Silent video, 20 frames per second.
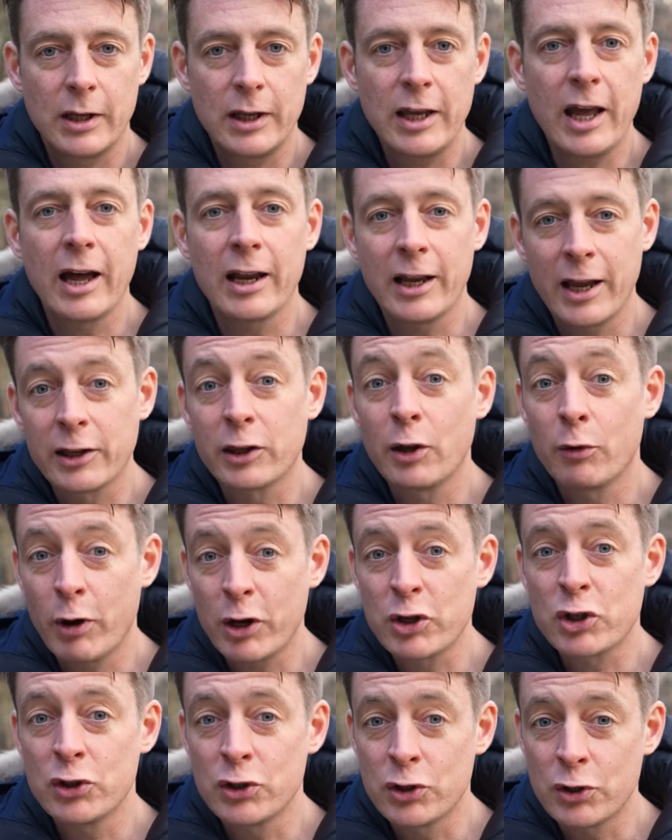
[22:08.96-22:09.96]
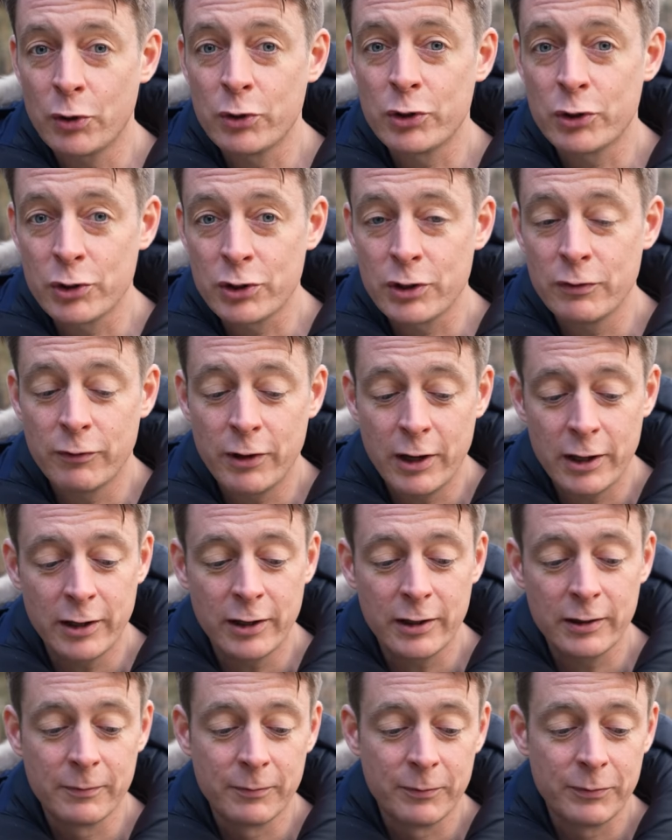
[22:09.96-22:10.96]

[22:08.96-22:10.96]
Yeah, like the Russian soldiers invading.